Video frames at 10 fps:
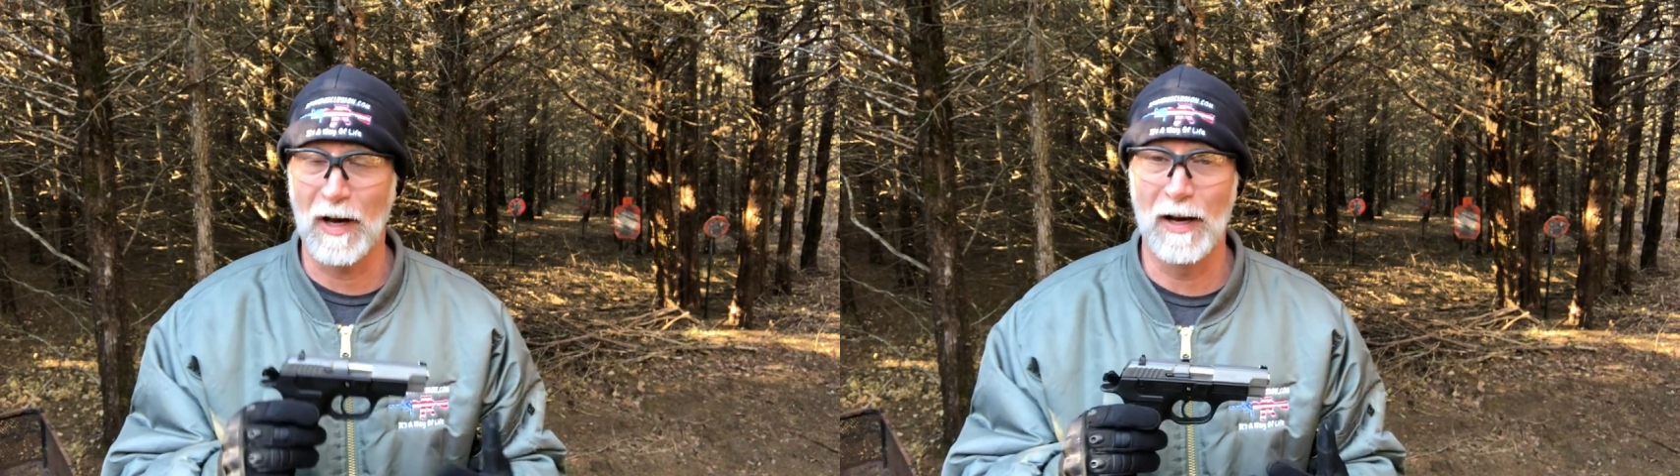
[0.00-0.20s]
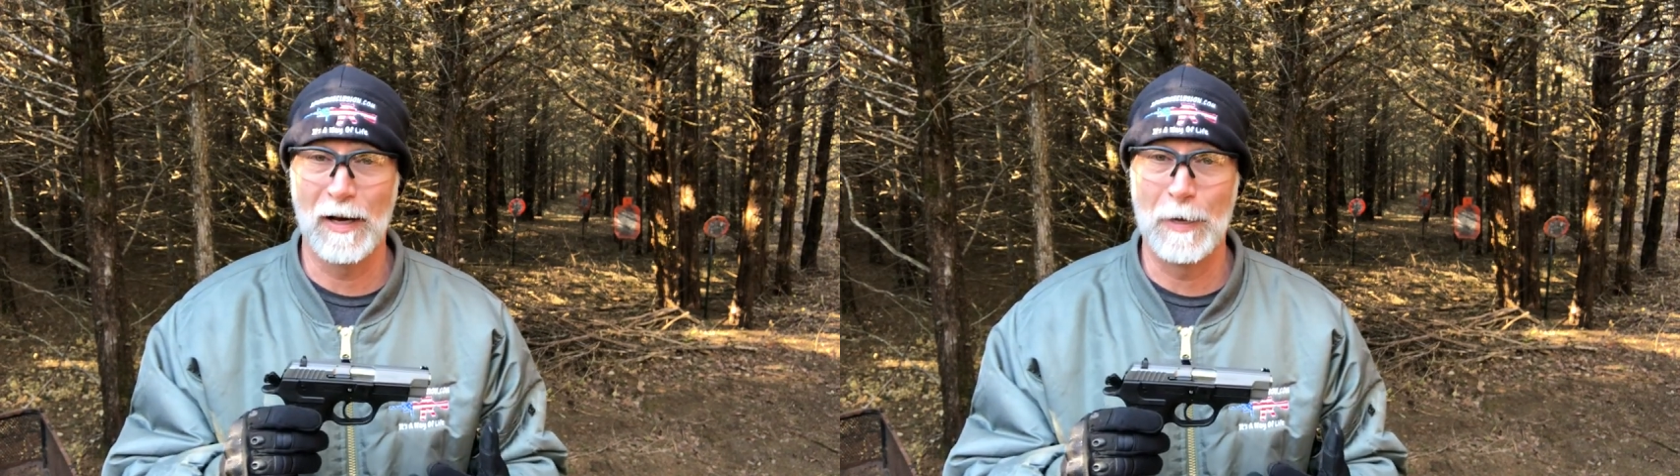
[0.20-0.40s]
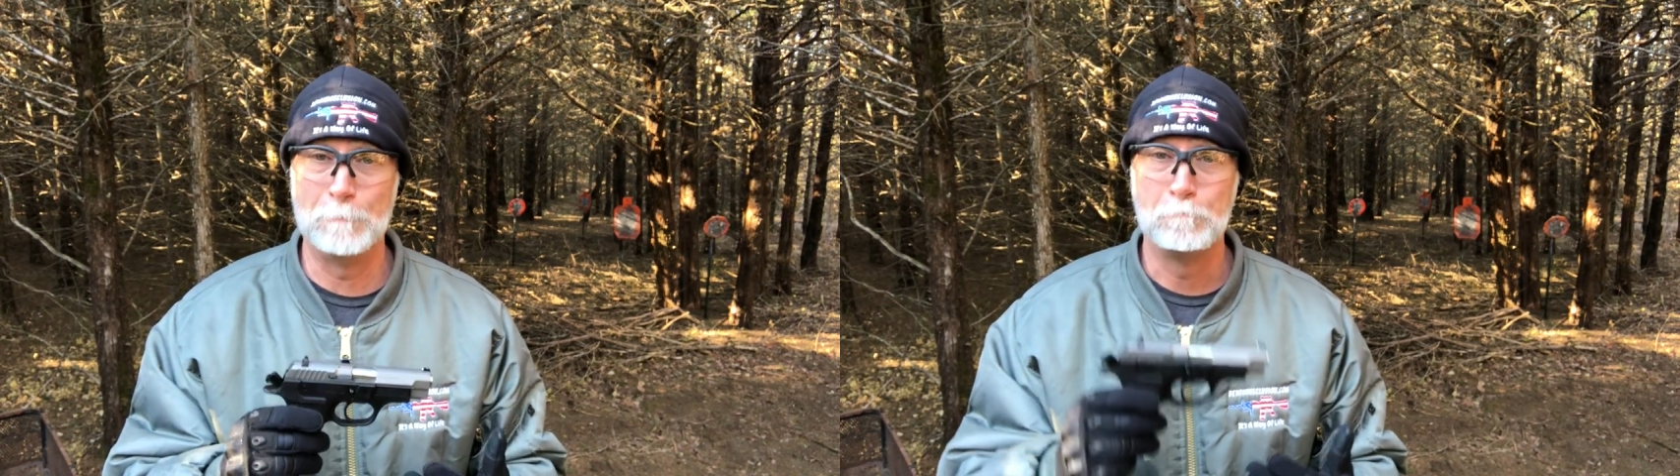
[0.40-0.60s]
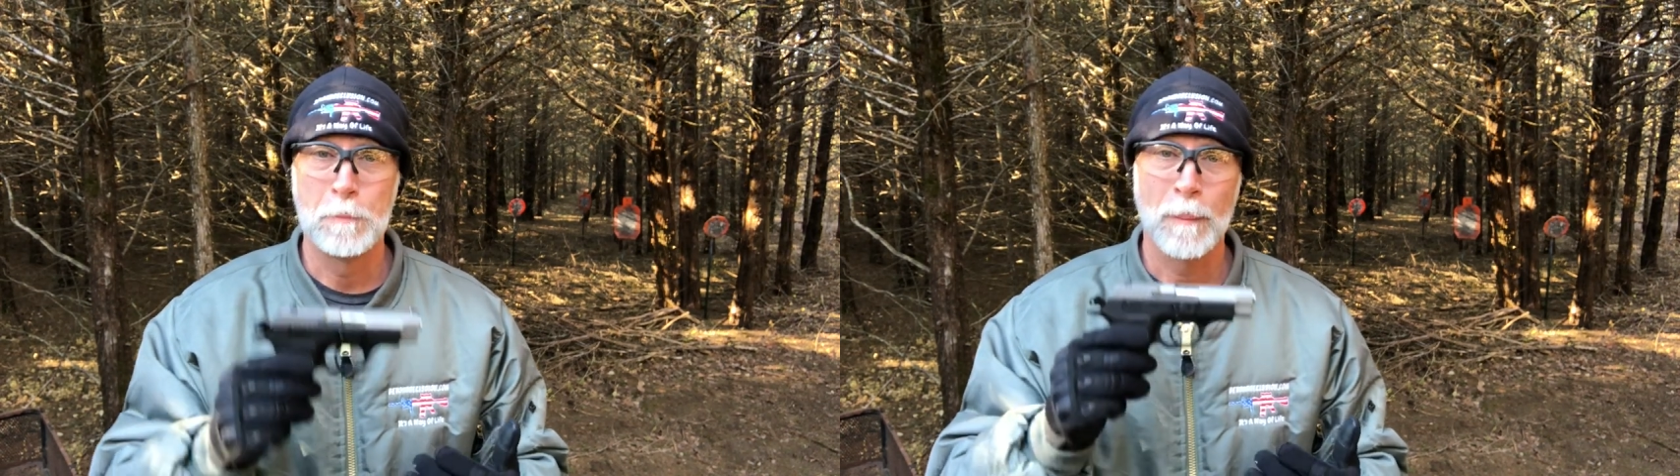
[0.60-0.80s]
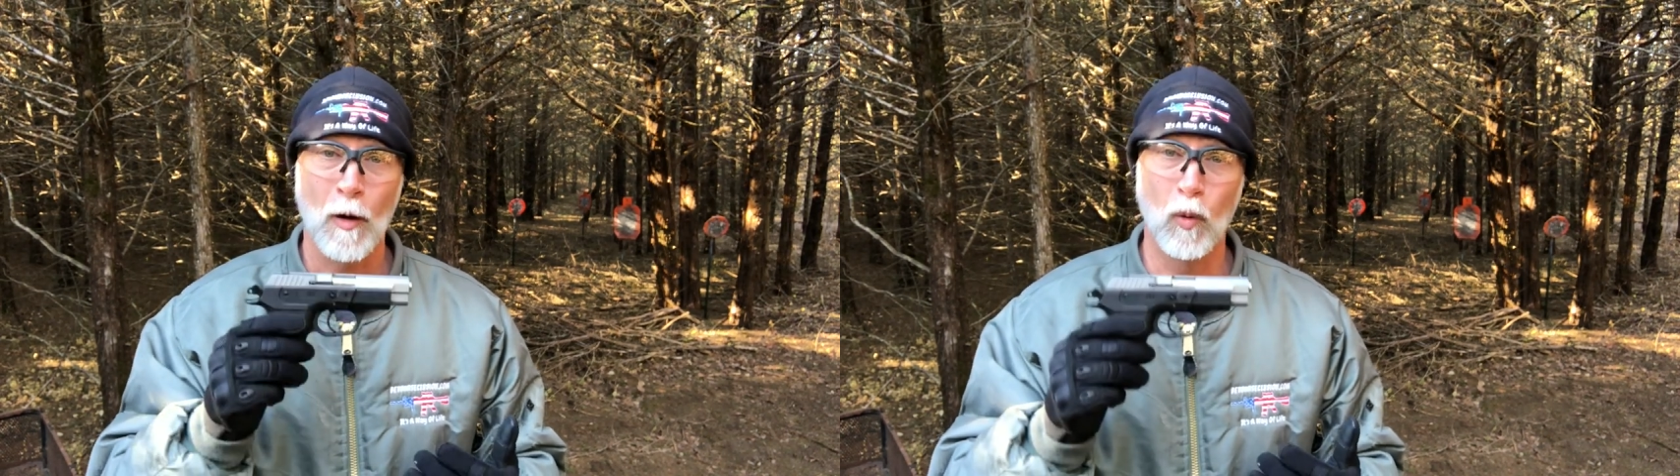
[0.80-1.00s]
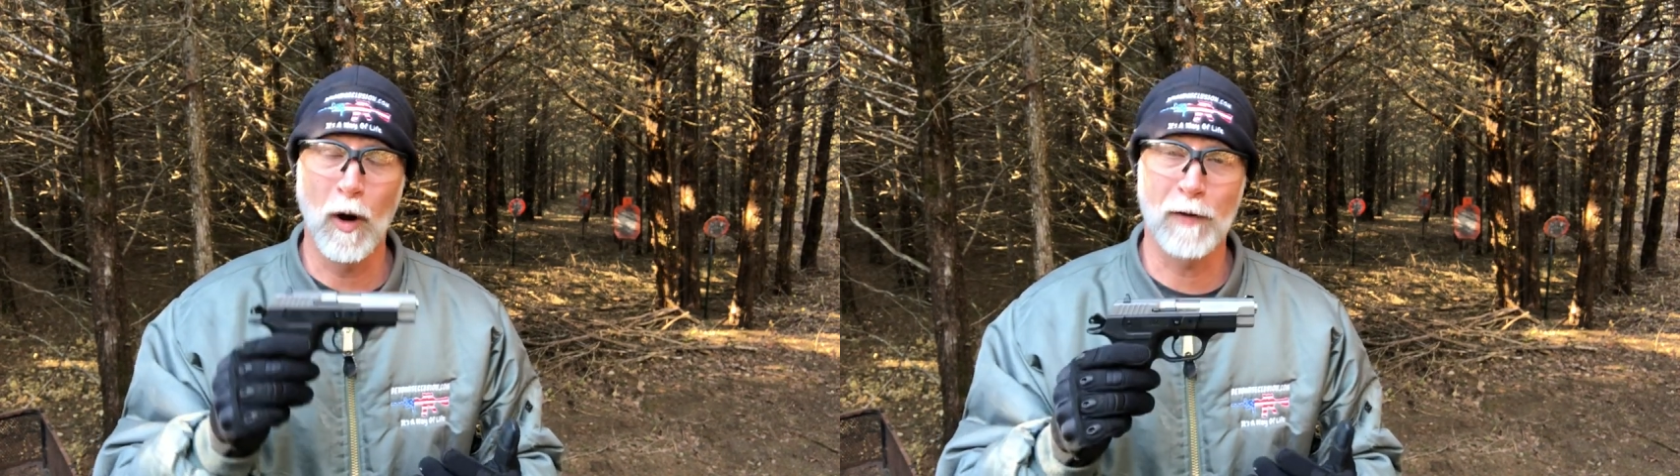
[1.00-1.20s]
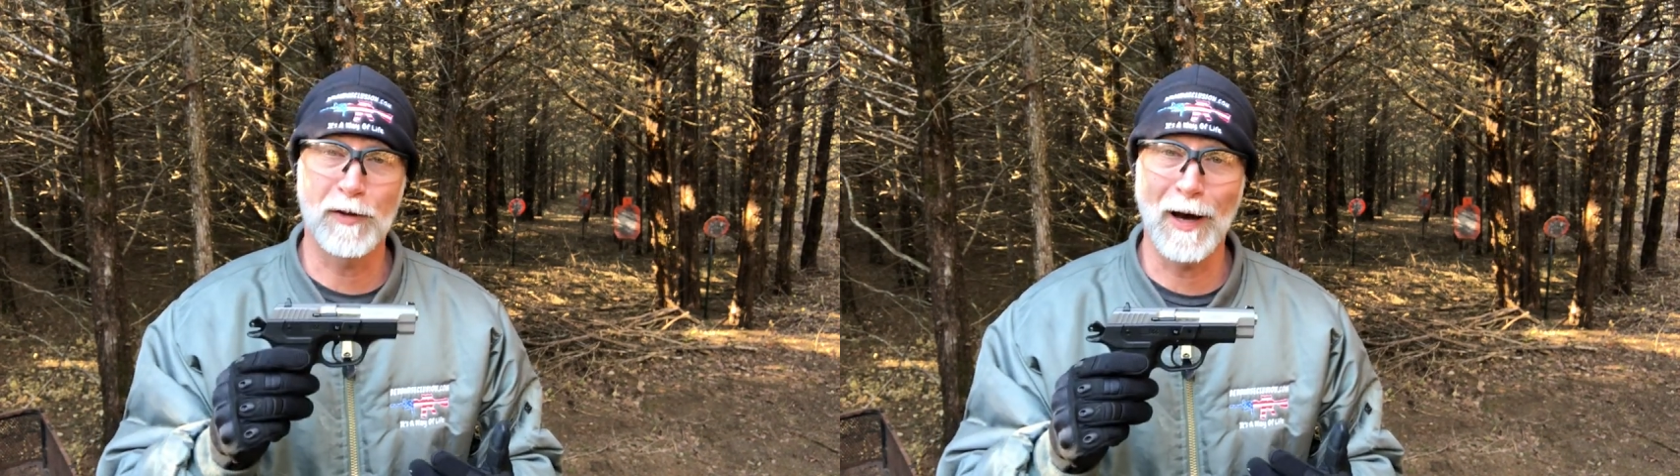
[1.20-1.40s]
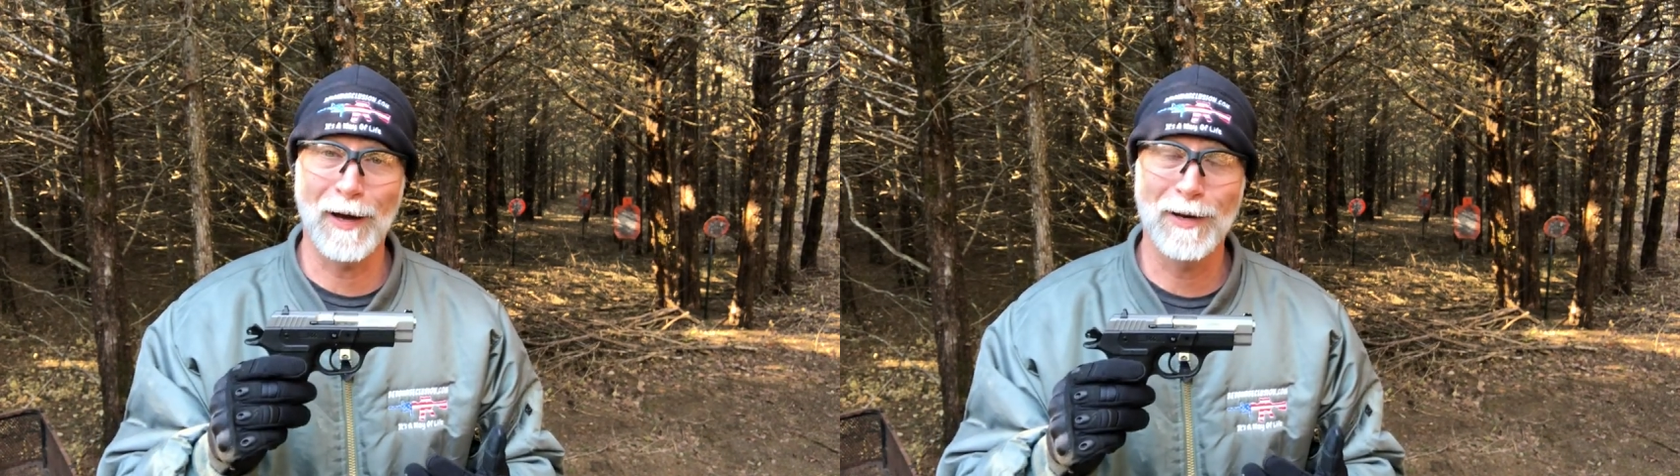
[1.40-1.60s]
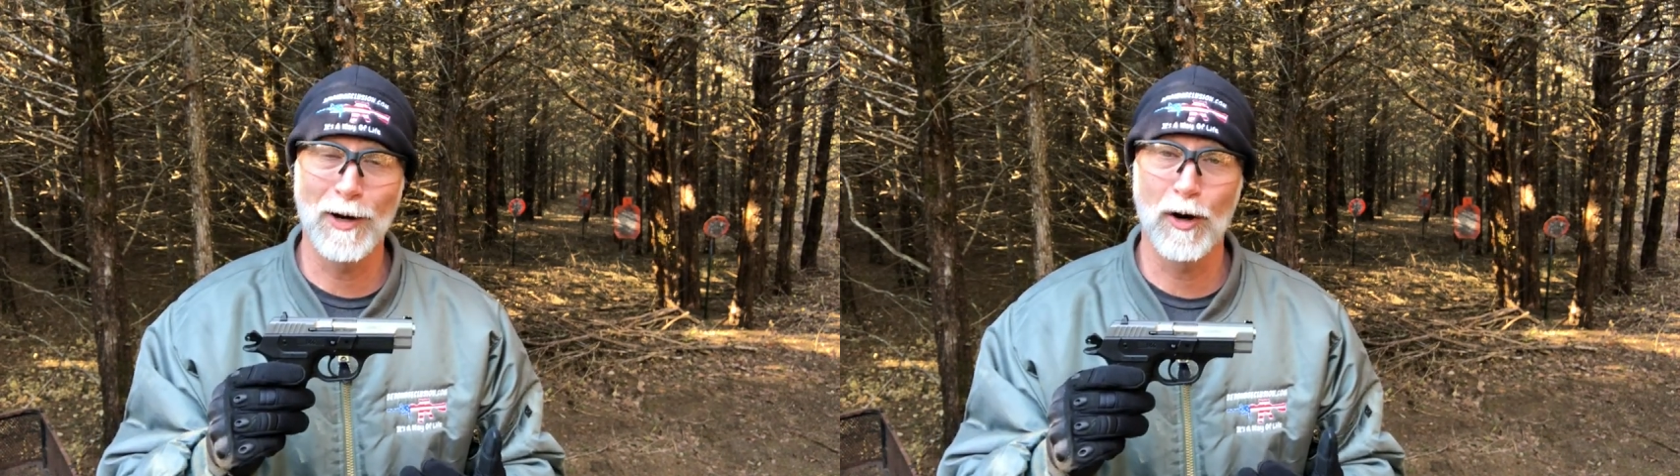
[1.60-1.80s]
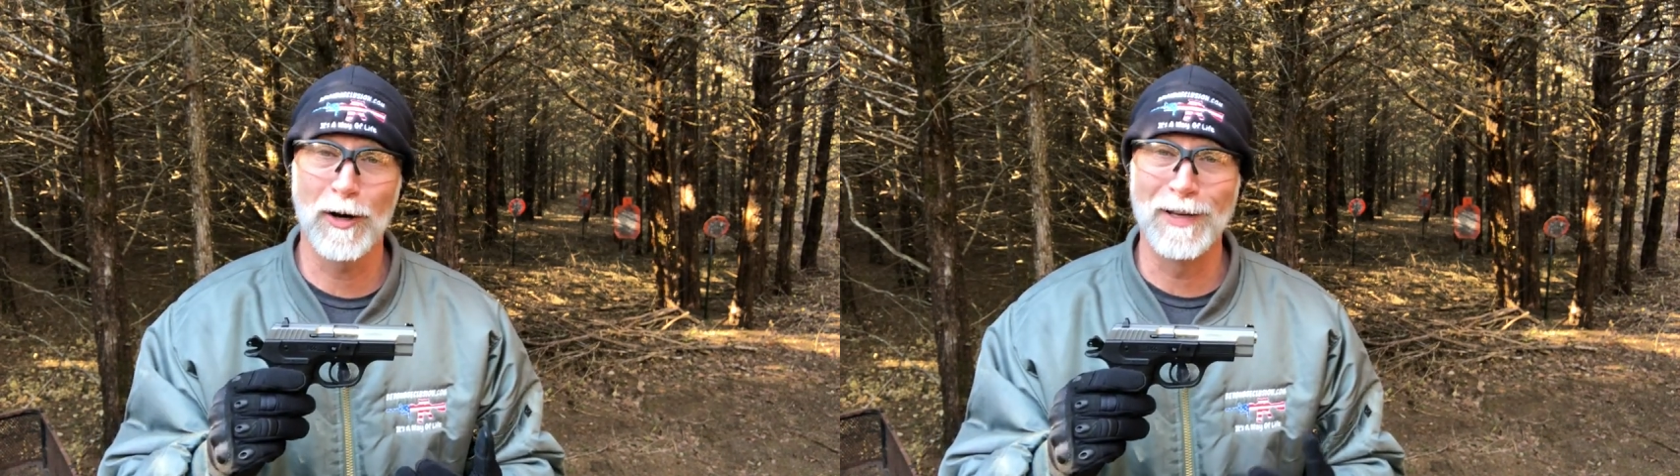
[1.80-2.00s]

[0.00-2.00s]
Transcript: Um, what I've got here